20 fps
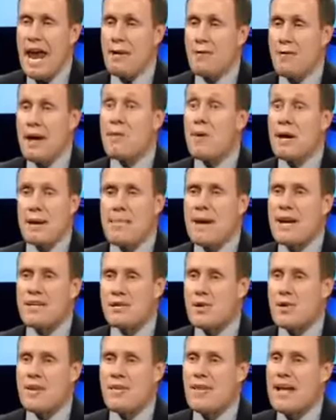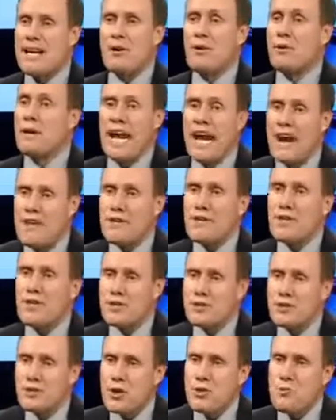And they want to make sure that they don't ever
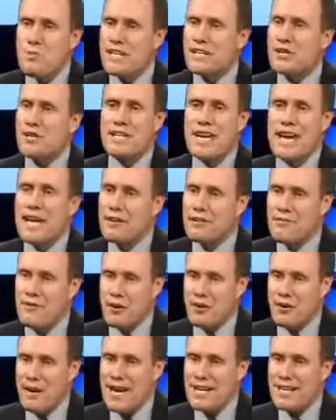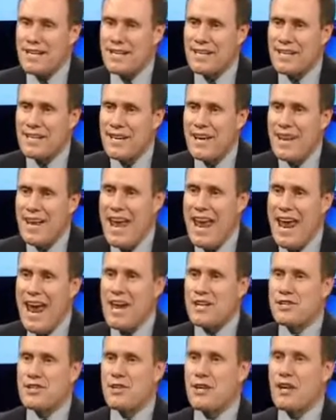assume this or take it for granted.
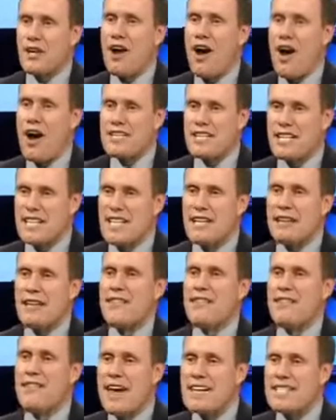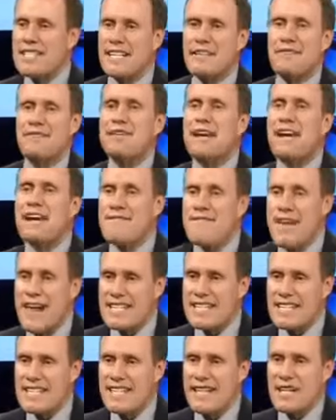And so they're constantly investing,
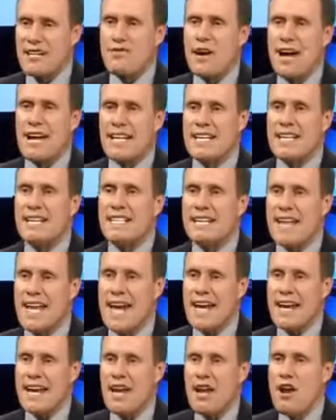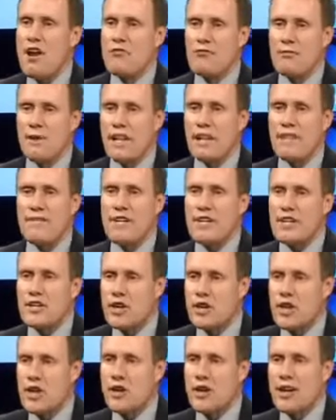reinvesting, and trying to stay
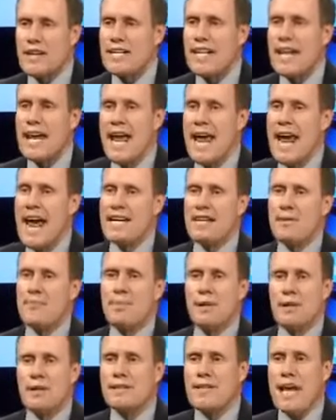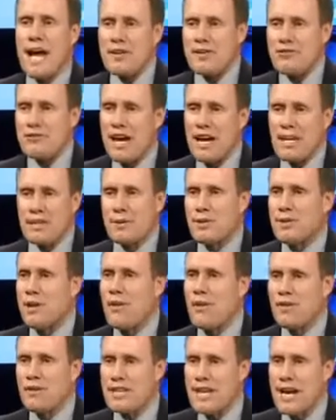relevant, current, and to build that trust with
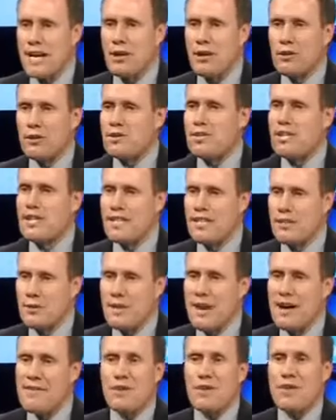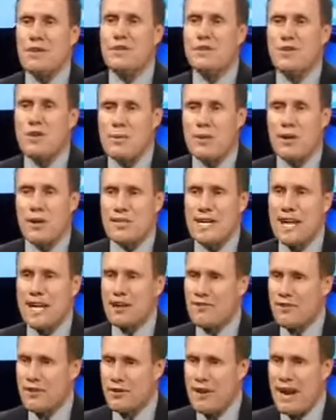all their stakeholders and to never assume it or
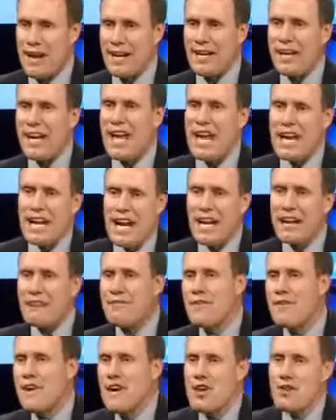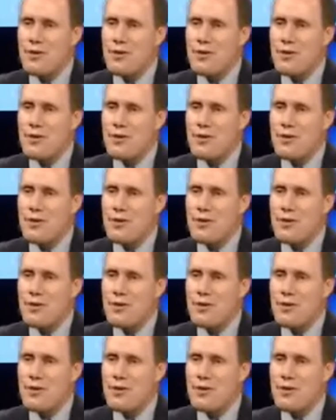take it for granted. Kind of